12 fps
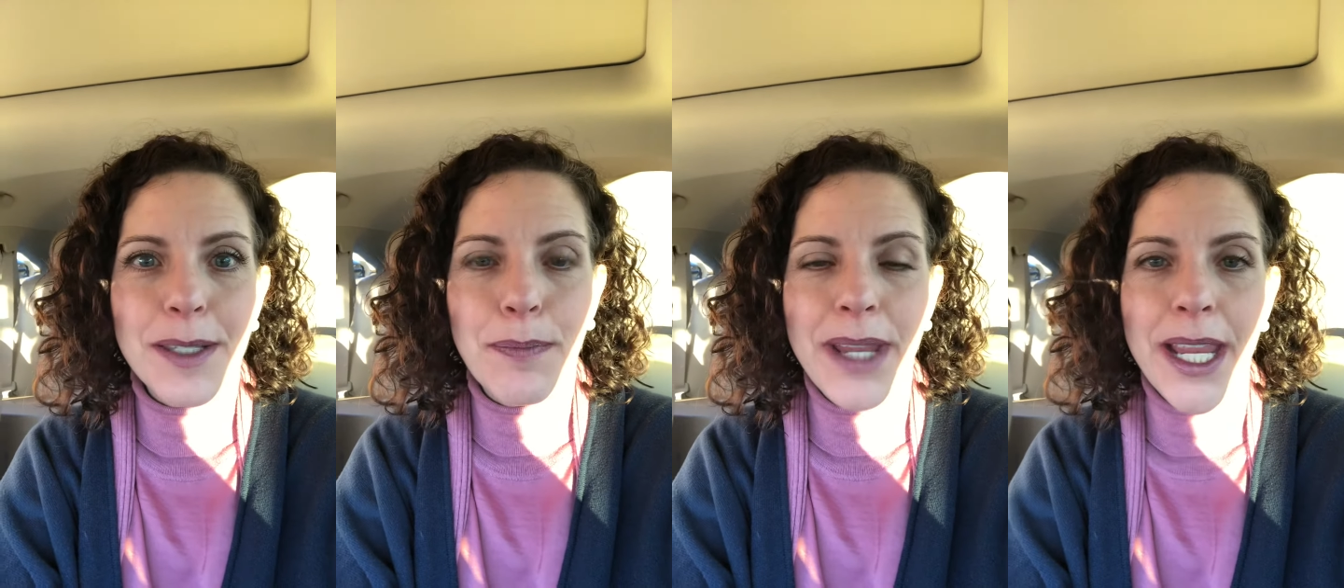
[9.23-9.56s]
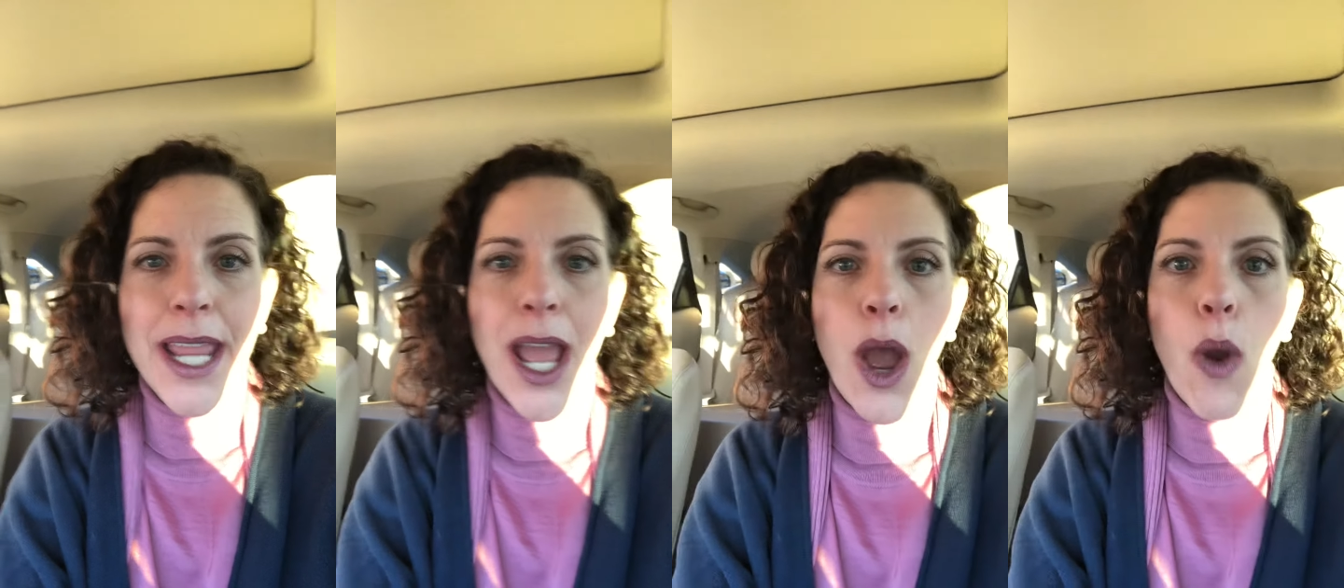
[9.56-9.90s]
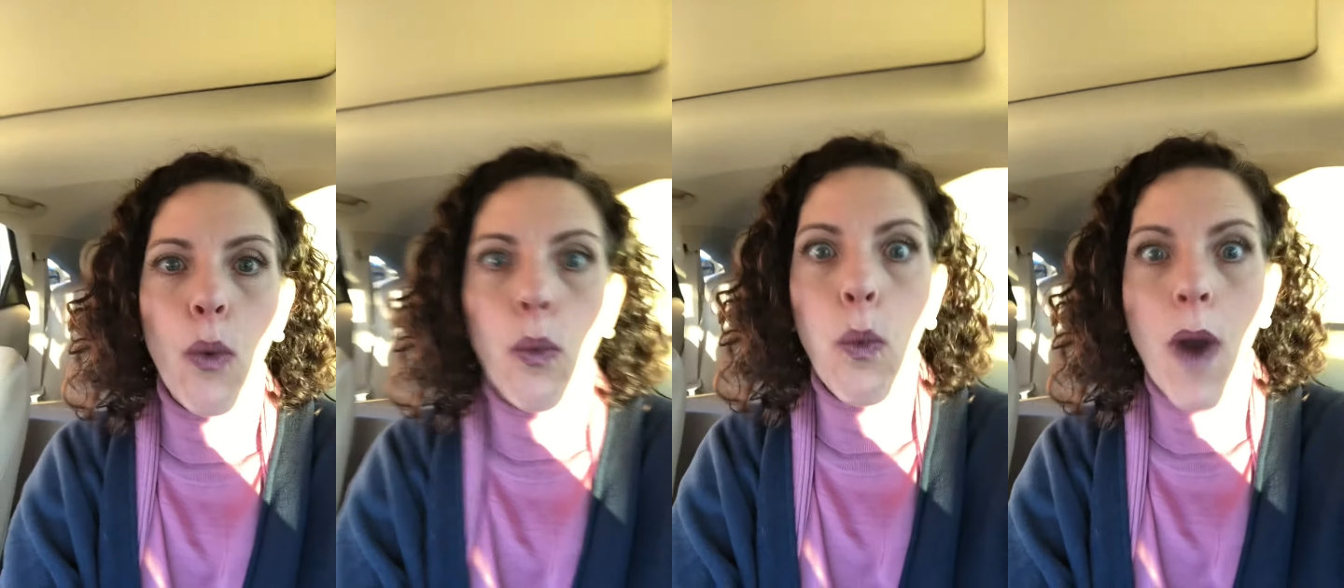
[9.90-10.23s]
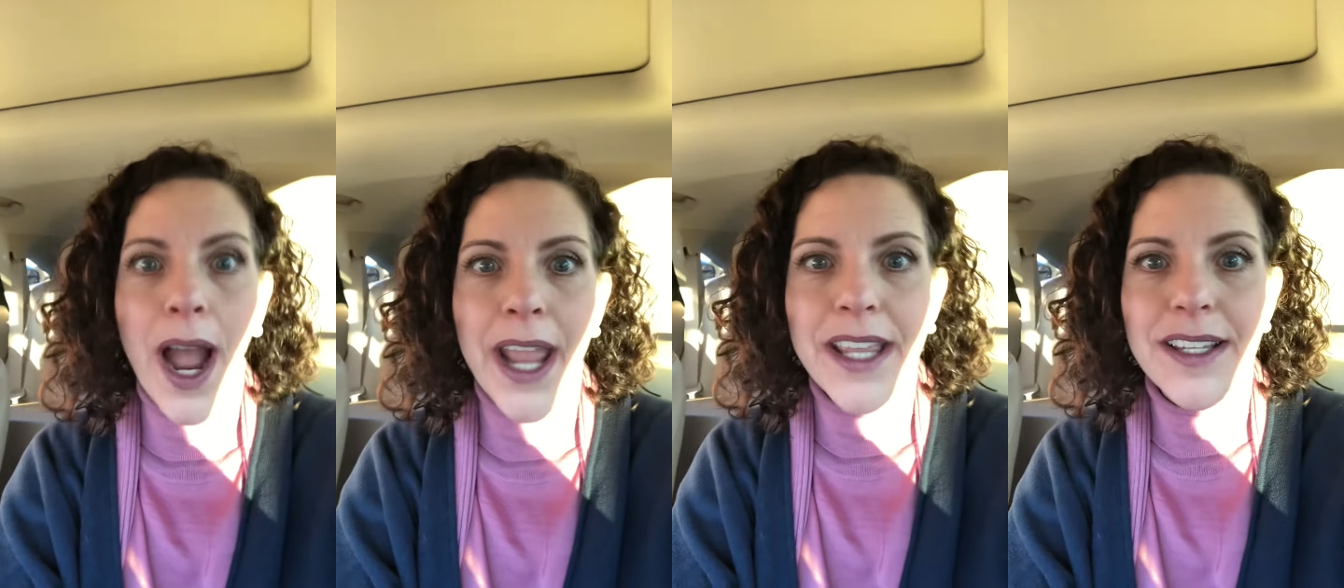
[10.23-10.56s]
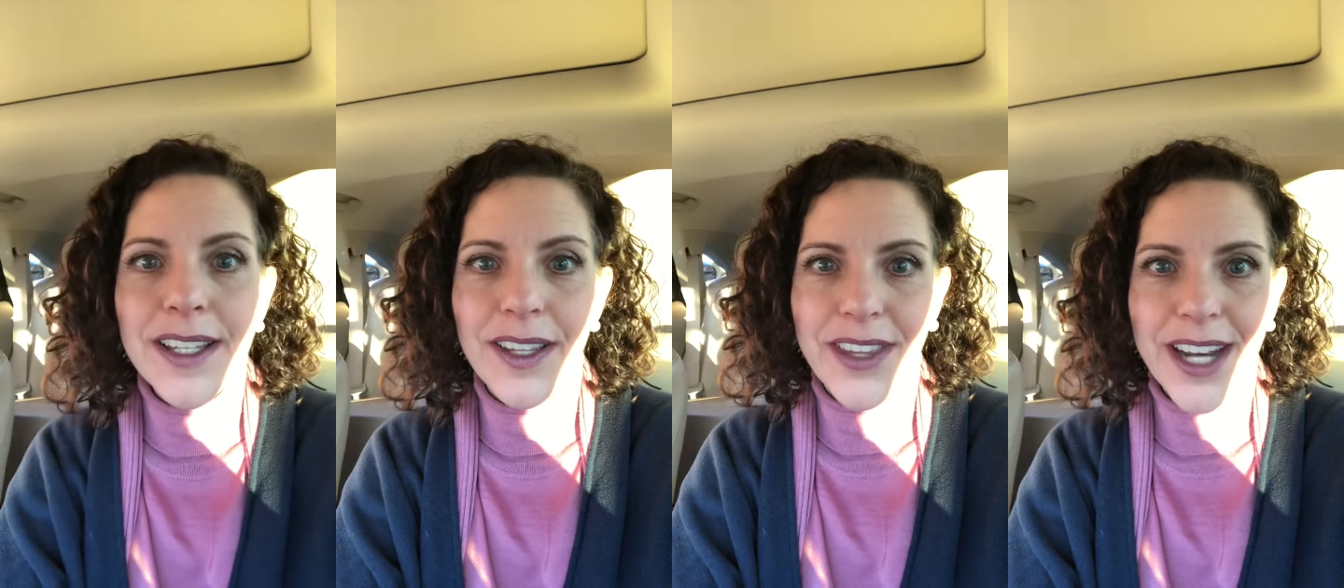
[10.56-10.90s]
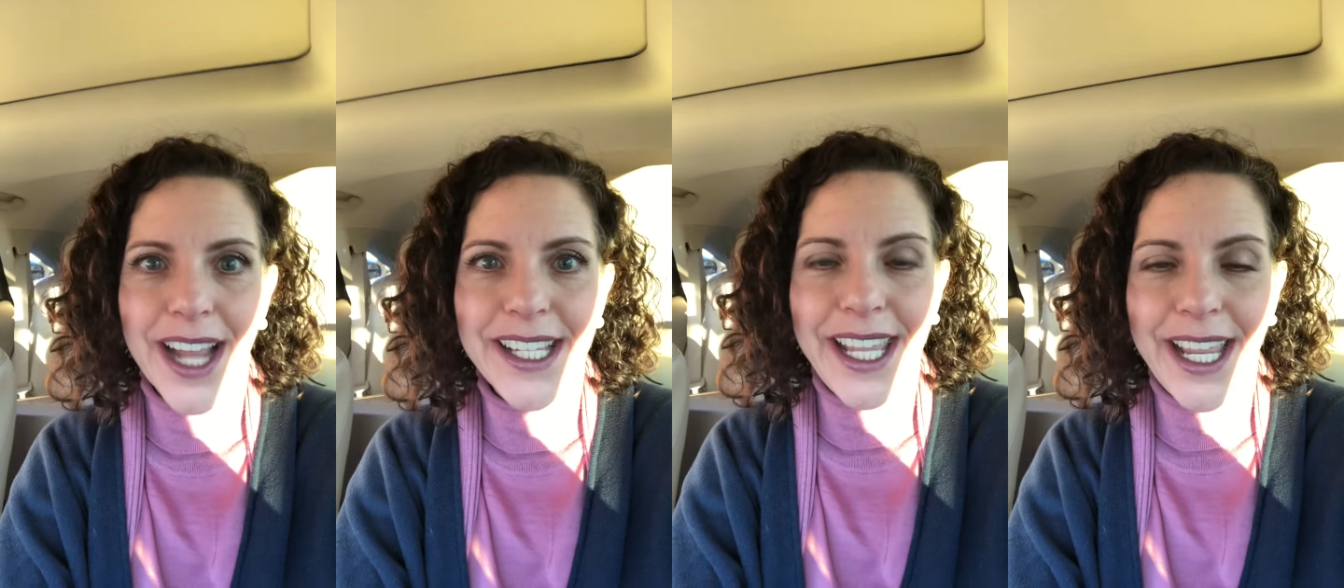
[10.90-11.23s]
B, why is it that I
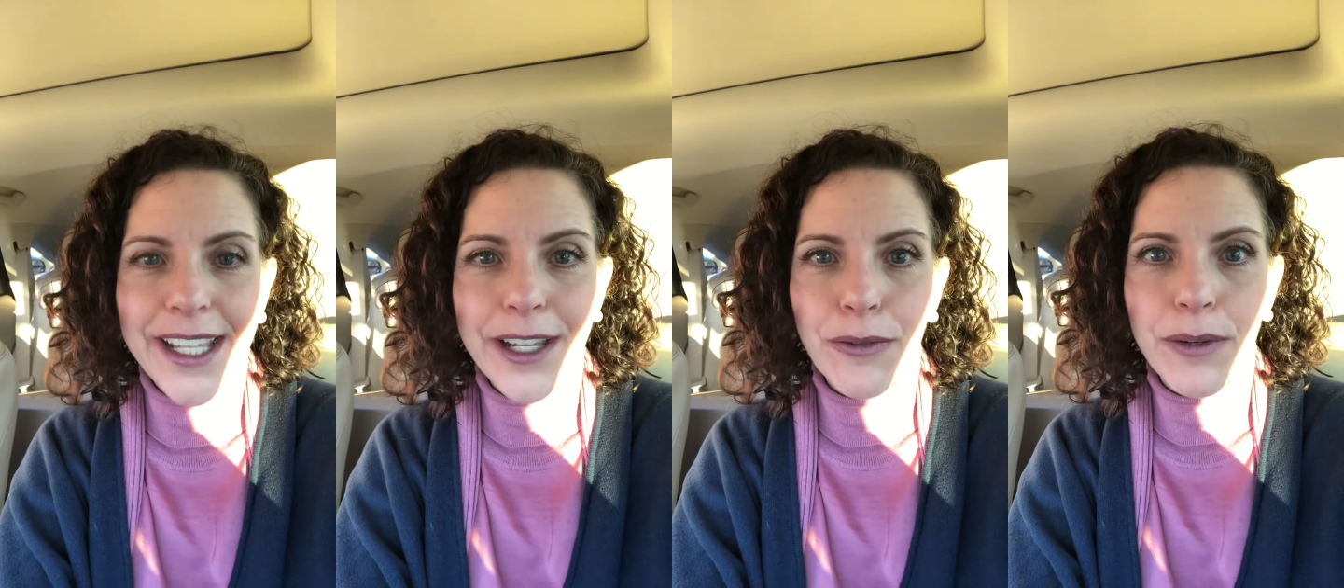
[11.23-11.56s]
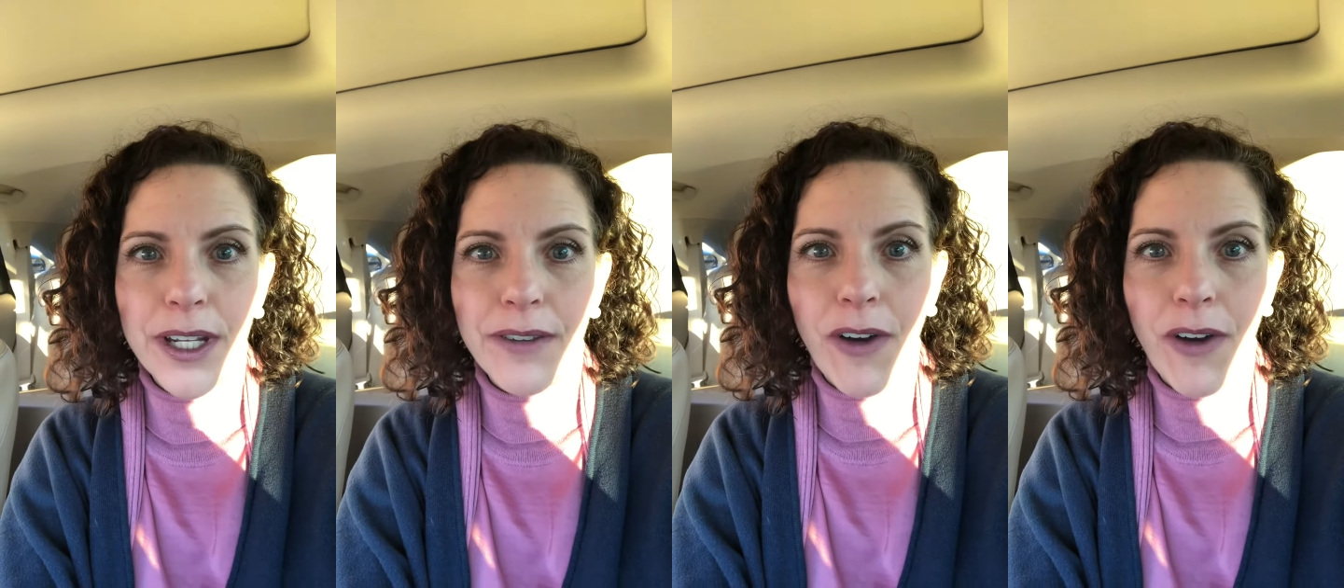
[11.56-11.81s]
can't get rid of